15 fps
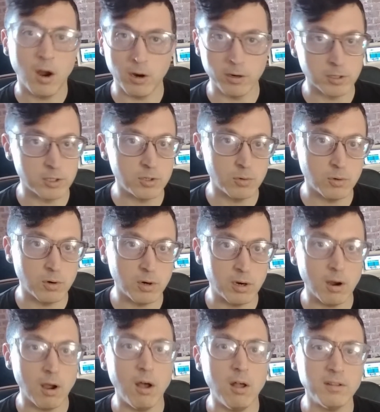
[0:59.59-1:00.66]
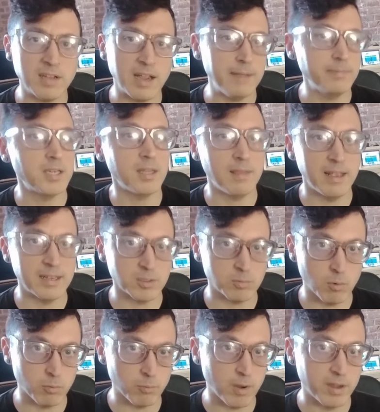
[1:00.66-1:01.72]
Ardour, all types of things
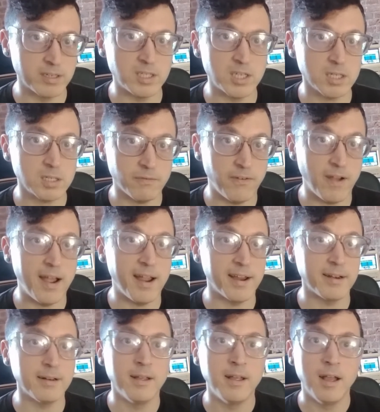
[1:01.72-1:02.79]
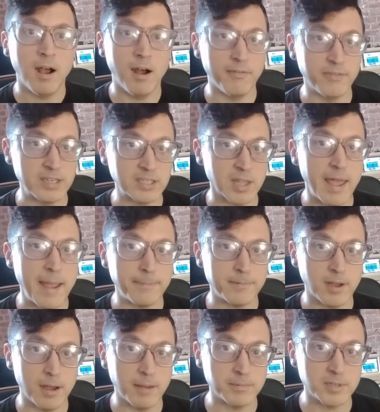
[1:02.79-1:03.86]
will run just fine on these laptops.